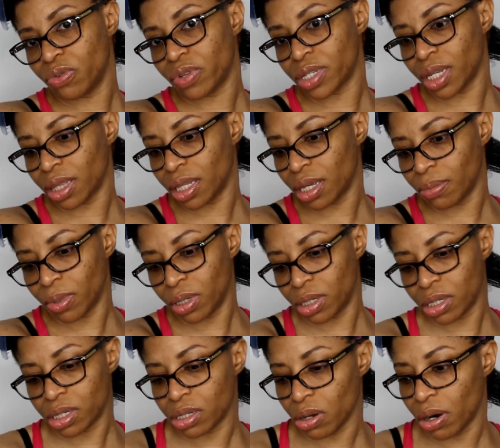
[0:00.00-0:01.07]
because I think I'm gonna
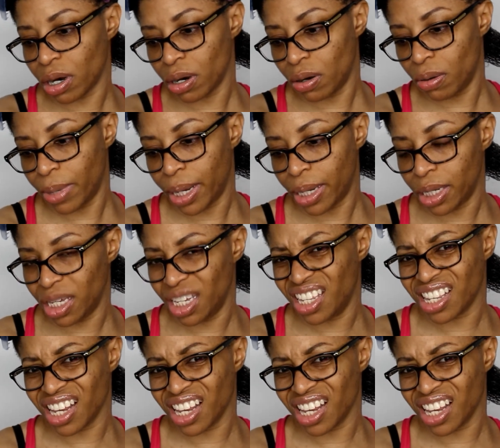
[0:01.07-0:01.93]
start on my ends.